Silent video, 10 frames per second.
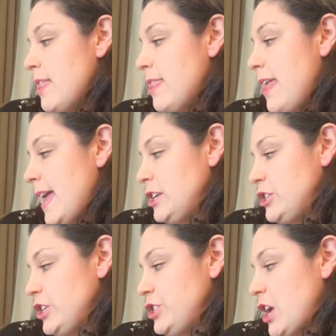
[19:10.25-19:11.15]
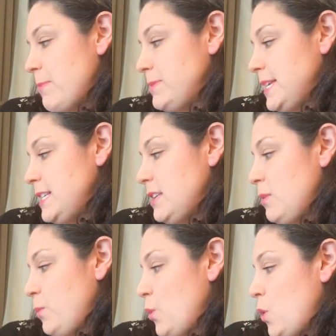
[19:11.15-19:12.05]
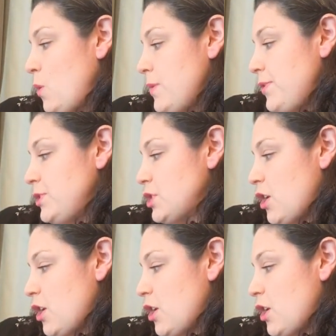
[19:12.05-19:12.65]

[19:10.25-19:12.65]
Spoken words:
Then she jumped into the pool with the